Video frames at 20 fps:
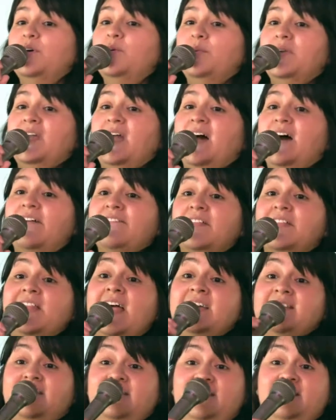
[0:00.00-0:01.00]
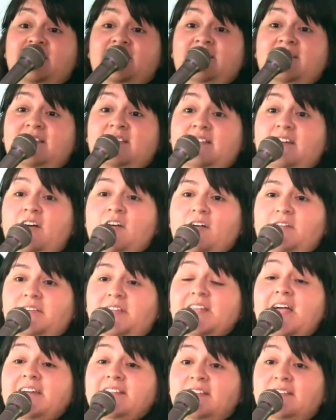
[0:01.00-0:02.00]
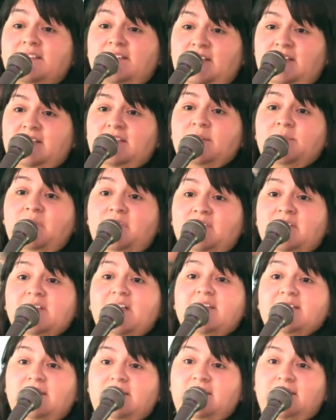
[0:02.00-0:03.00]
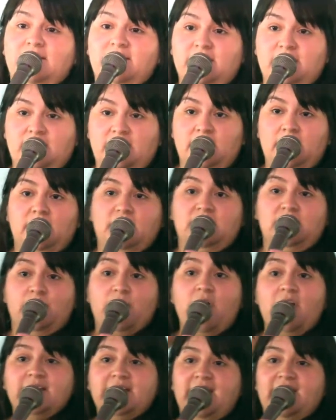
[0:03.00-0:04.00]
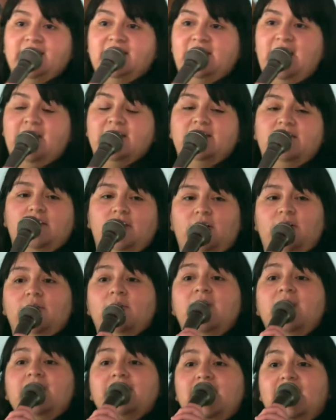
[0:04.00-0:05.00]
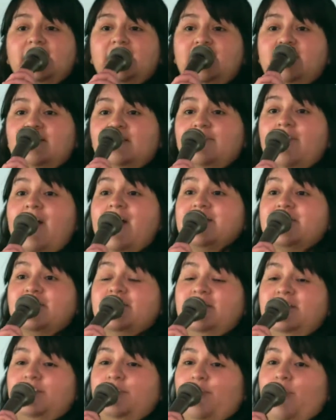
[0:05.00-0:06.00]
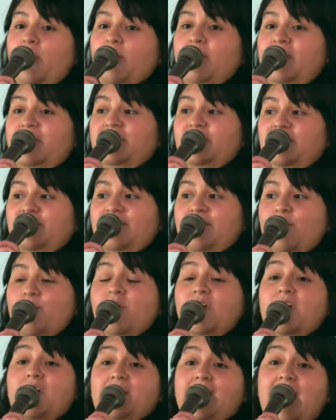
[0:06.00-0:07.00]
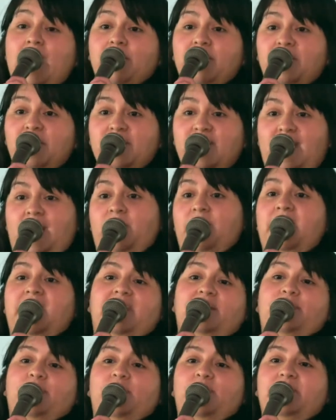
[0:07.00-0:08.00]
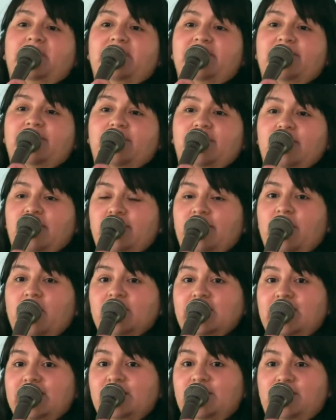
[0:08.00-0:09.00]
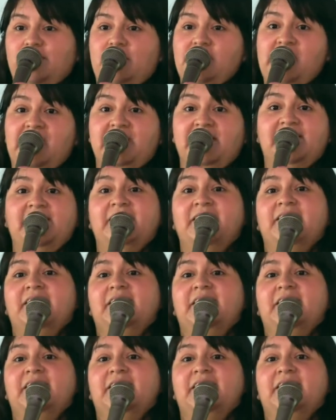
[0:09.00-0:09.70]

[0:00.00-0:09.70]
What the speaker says: Will we have the license, or the licenses, the music licenses to broadcast that? So that is factored into our budget for what our capital campaign will be for online streaming.